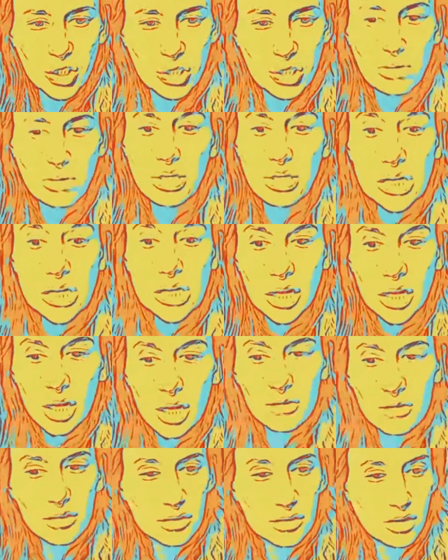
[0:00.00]
to here.
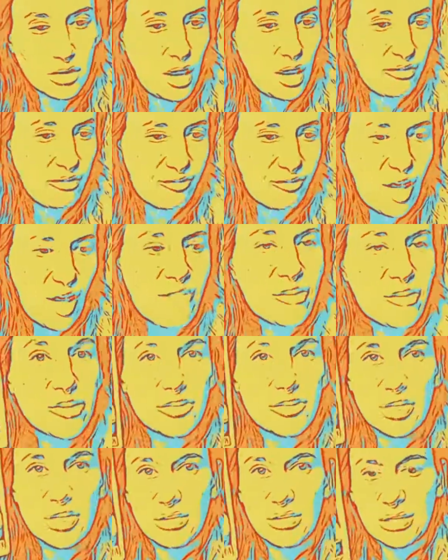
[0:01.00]
There's a lot of five
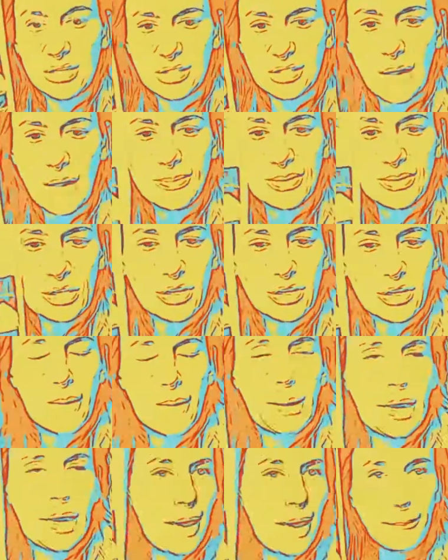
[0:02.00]
energy in these cups that are
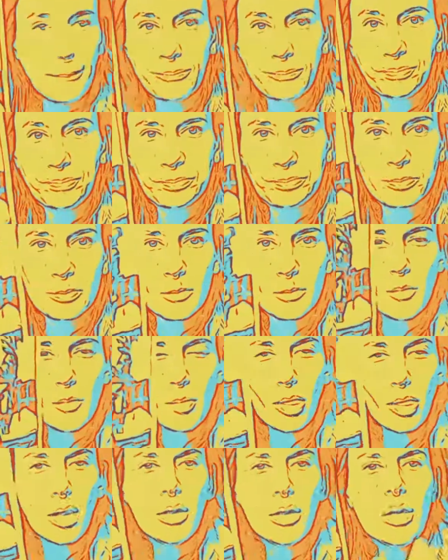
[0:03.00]
coming up.
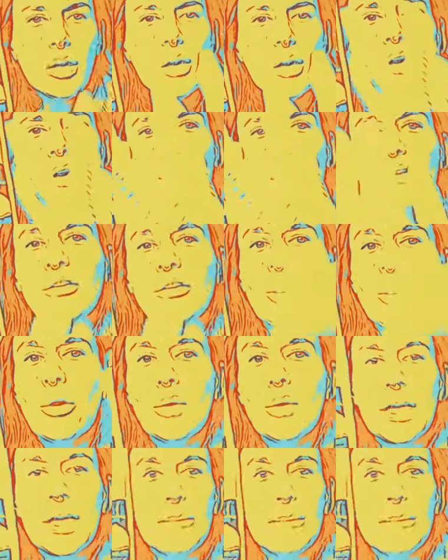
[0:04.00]
You know, him